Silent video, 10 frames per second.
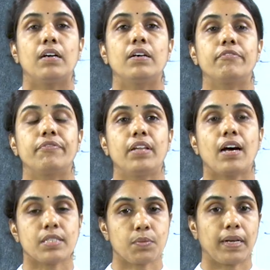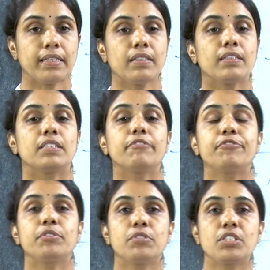Last one, the
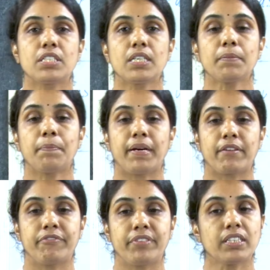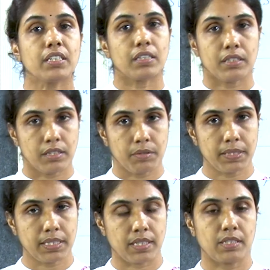future perfect
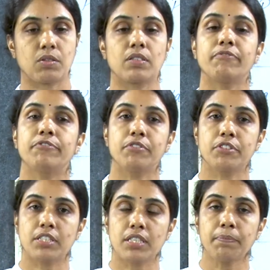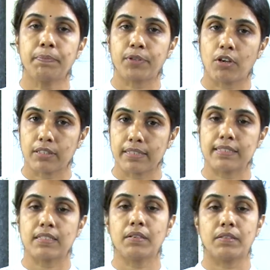continuous tense or the future
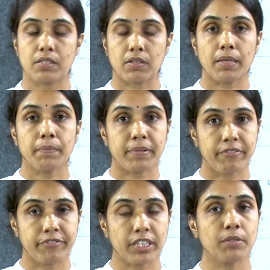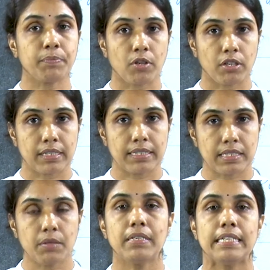perfect
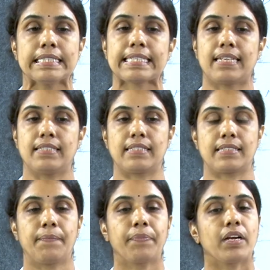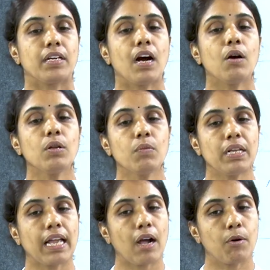progressive tense. Rahul
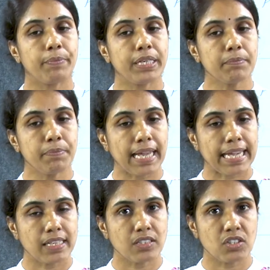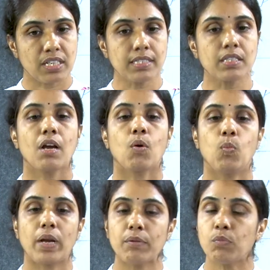will have been playing chess
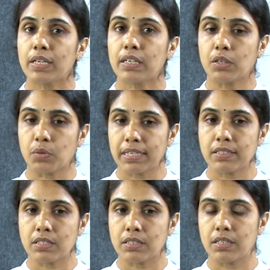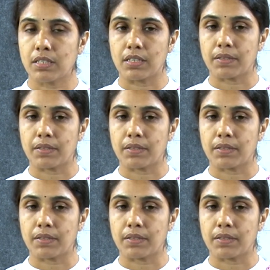when we reach there.